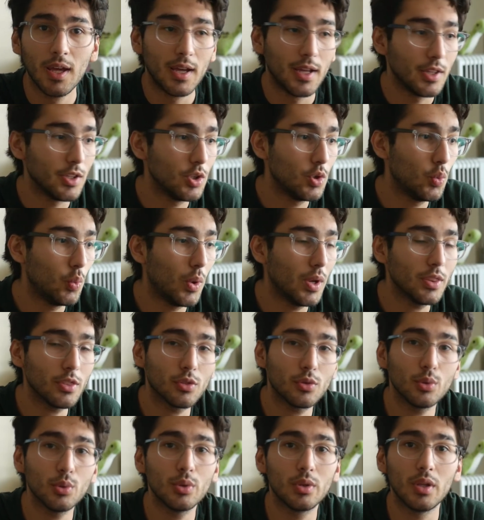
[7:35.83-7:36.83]
and you went
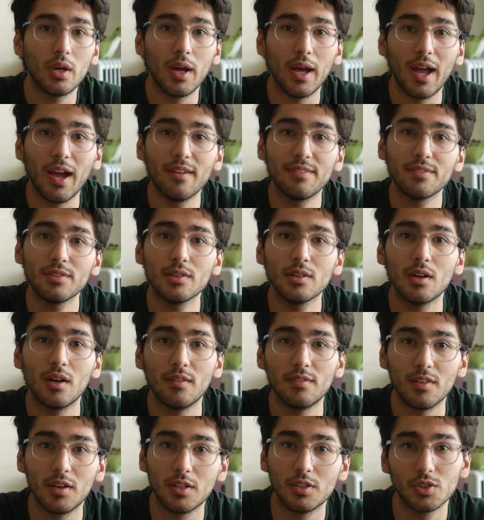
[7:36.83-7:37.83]
through the effort
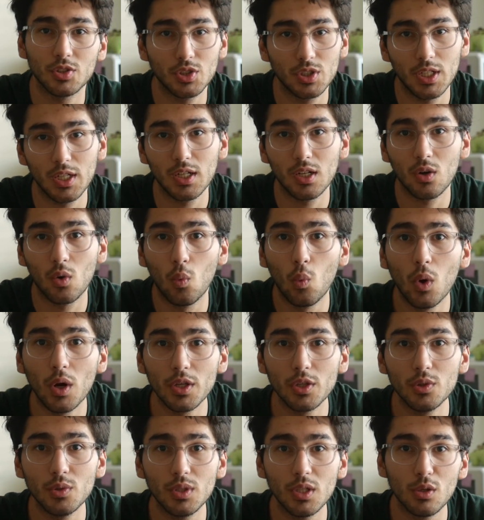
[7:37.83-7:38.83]
of understanding what
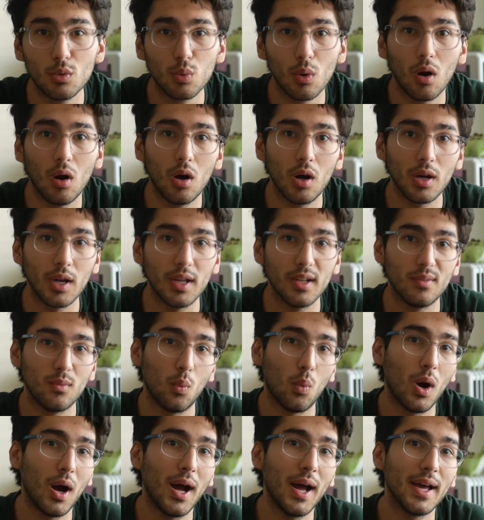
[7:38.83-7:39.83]
you did wrong and
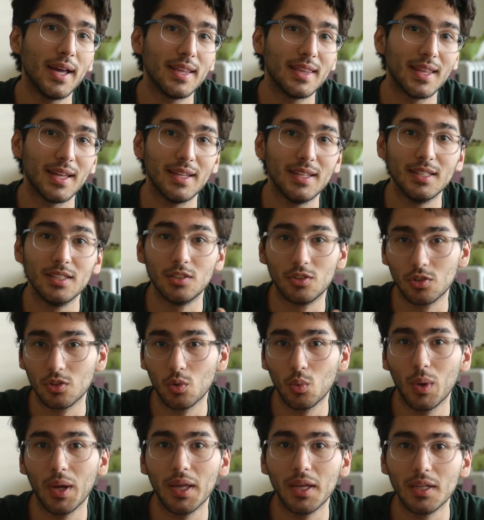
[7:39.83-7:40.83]
why that is the
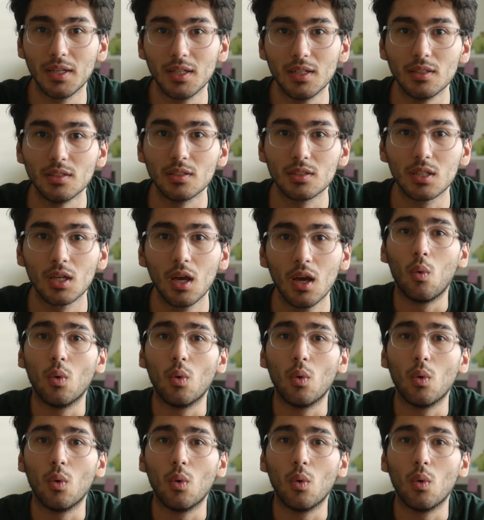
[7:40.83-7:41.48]
way it is.